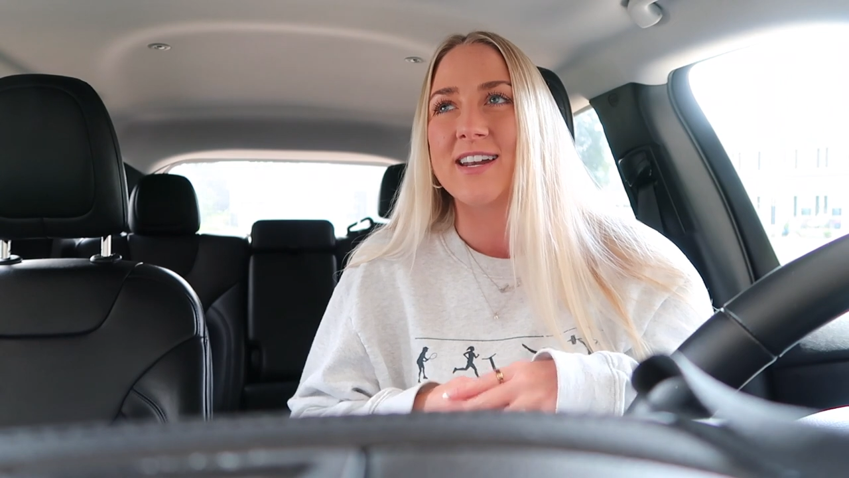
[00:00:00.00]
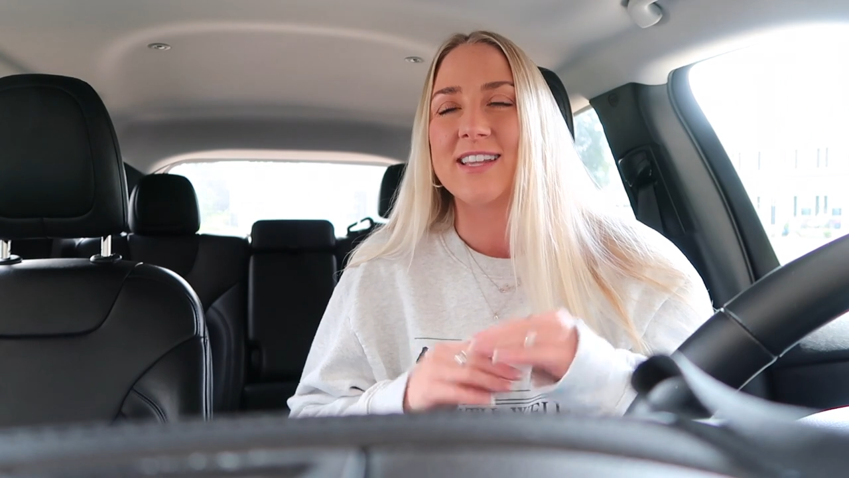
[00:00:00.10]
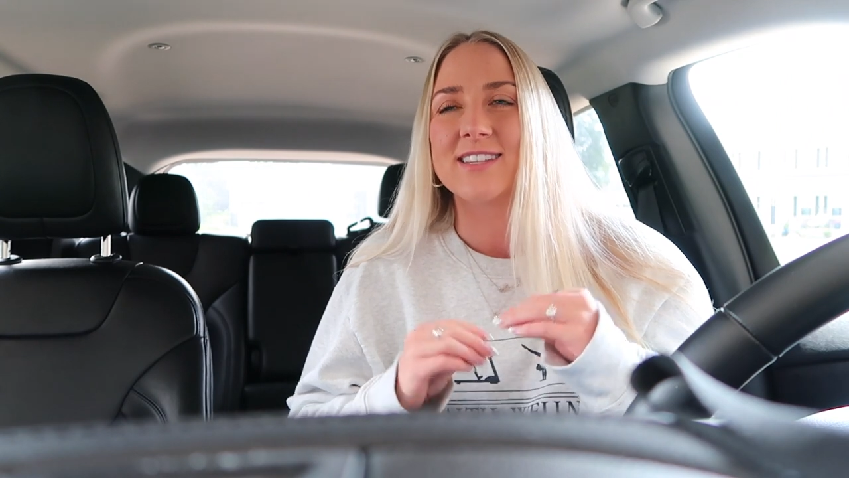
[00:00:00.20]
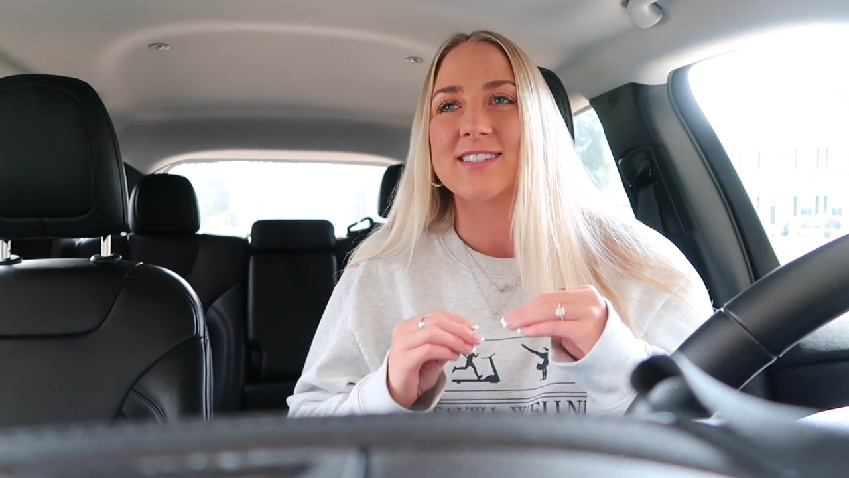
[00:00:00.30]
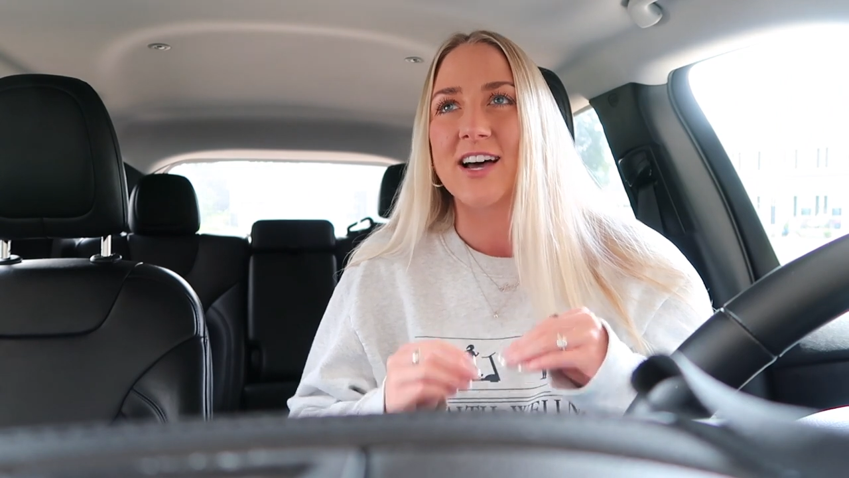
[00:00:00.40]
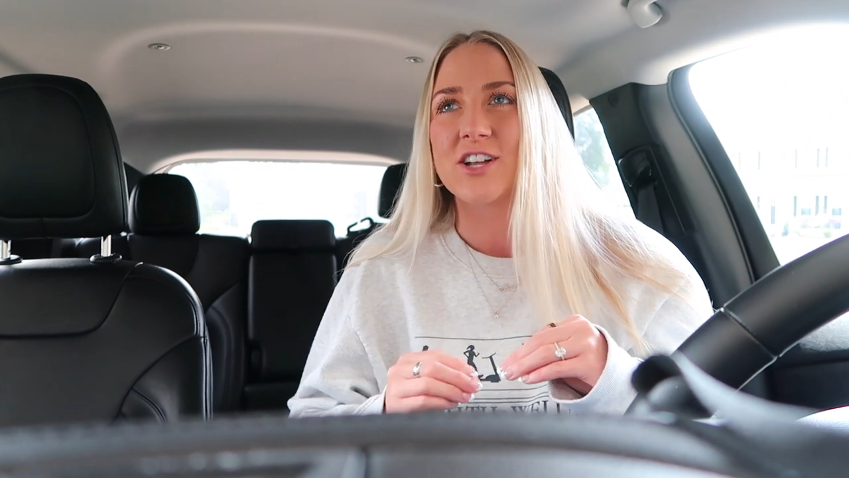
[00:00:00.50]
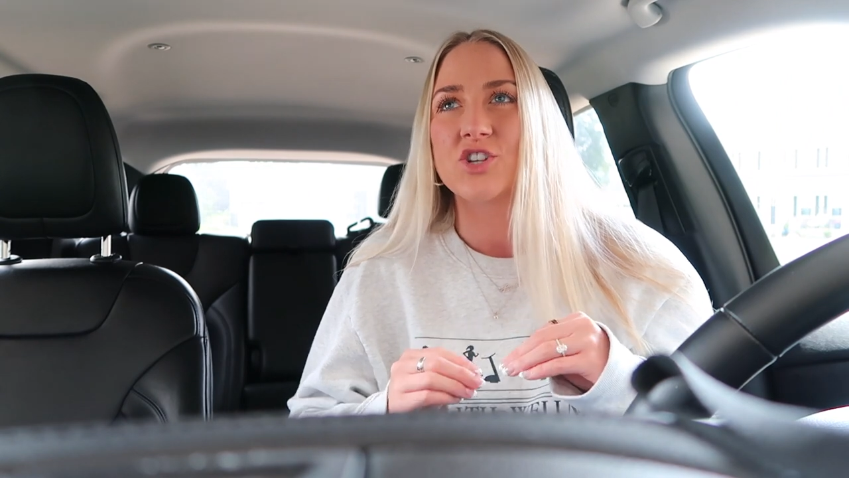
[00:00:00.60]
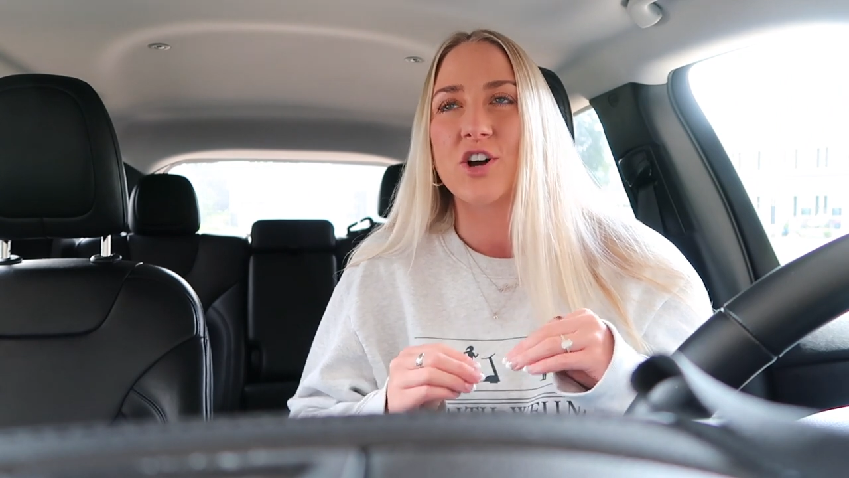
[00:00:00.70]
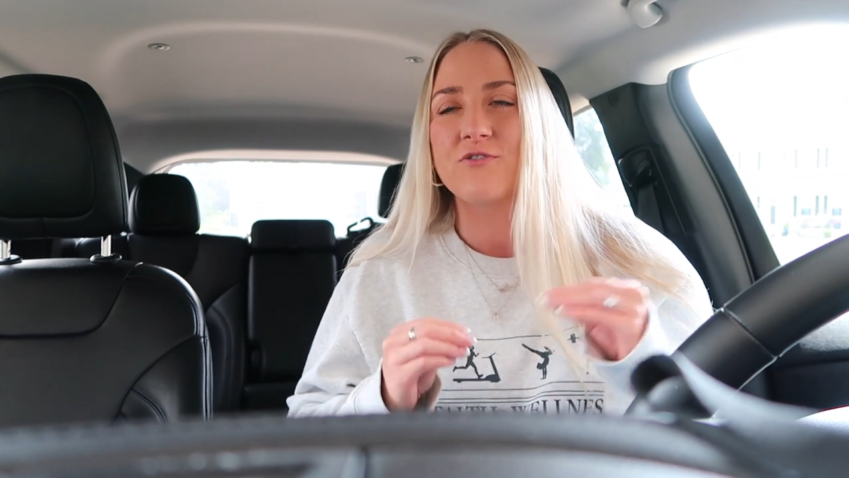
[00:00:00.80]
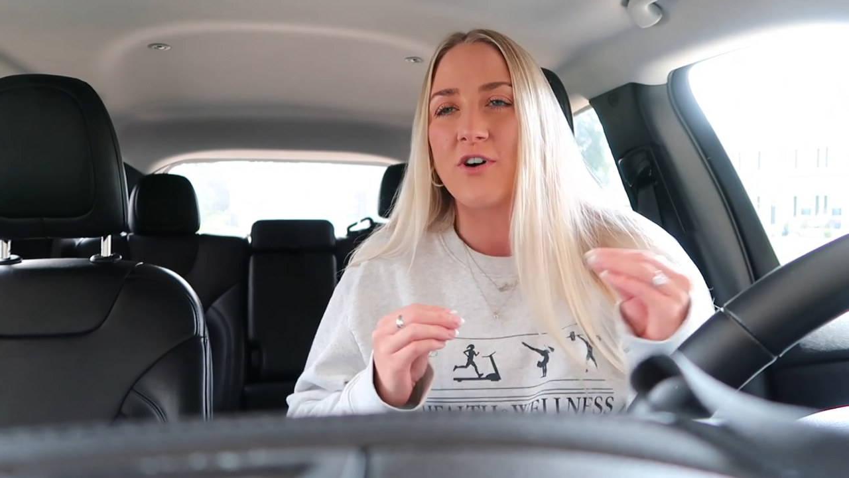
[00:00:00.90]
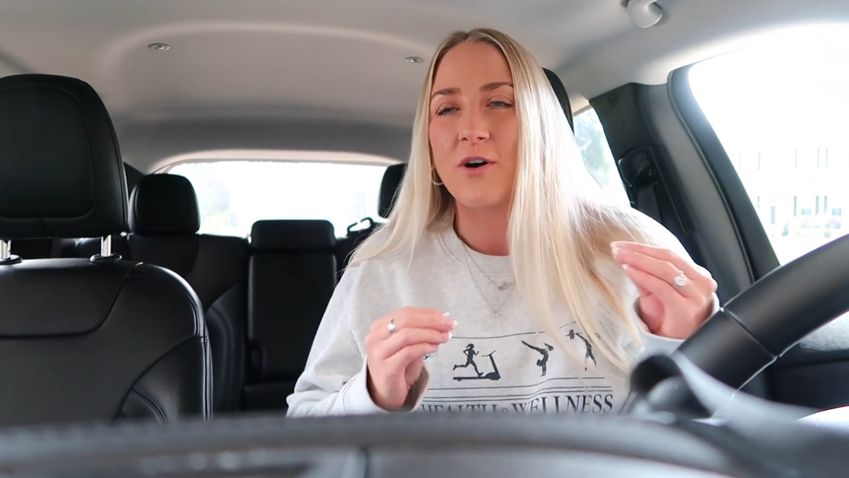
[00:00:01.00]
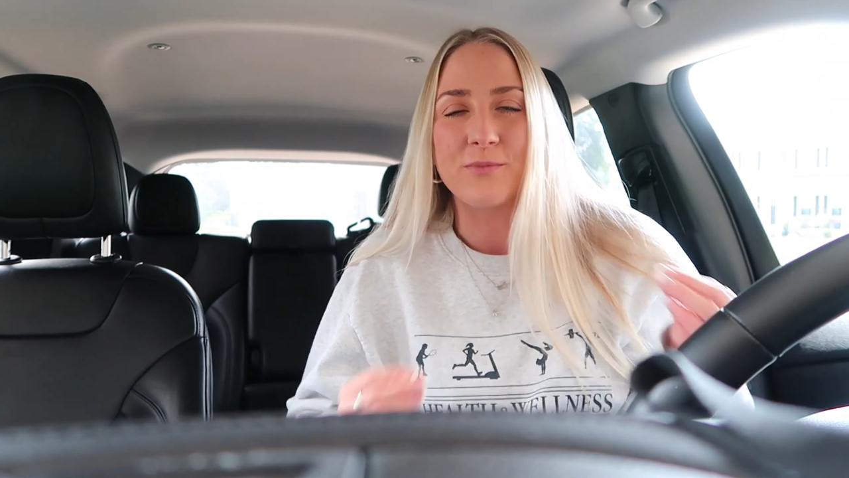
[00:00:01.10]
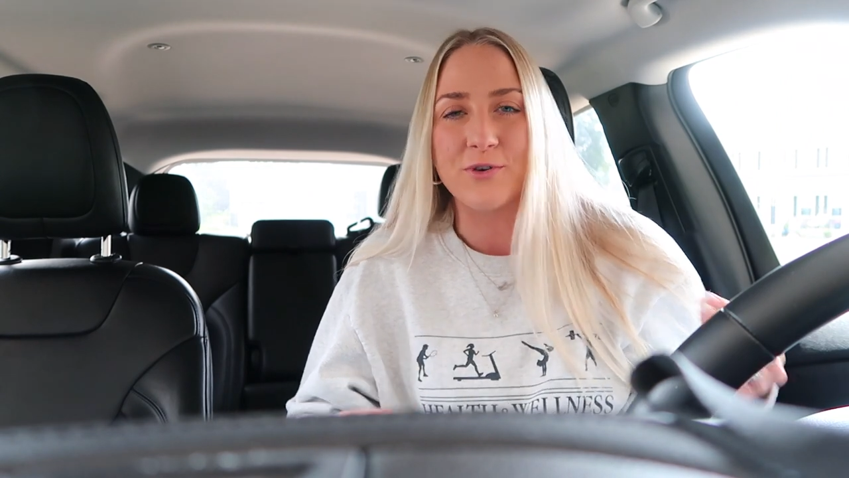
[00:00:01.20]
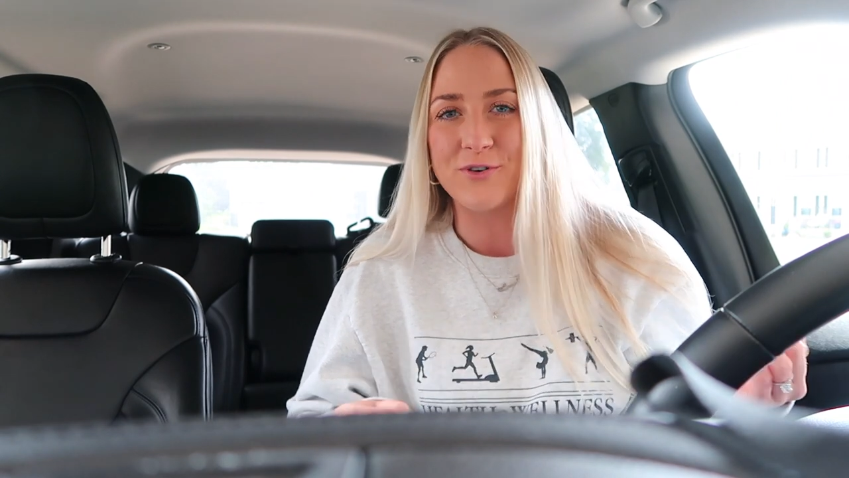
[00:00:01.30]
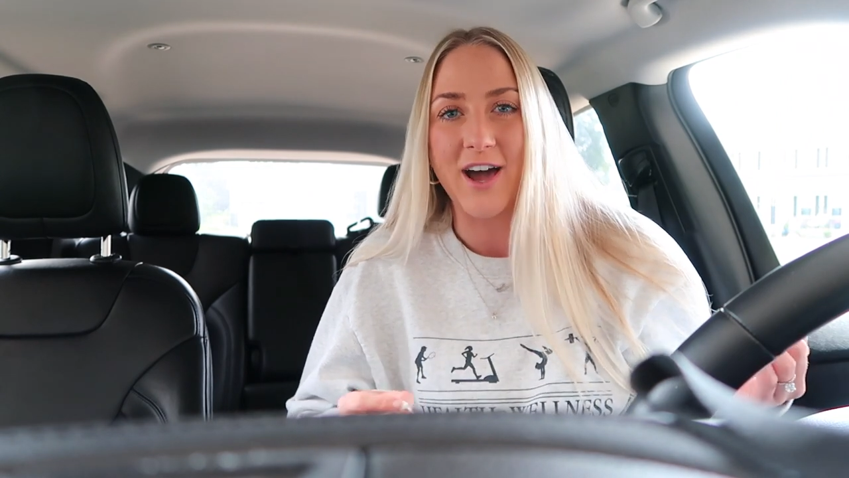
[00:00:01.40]
in such a fall
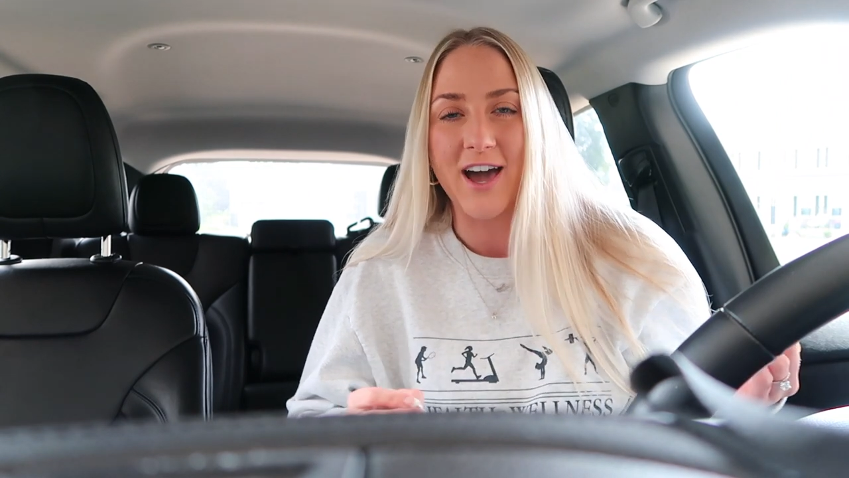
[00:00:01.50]
mood.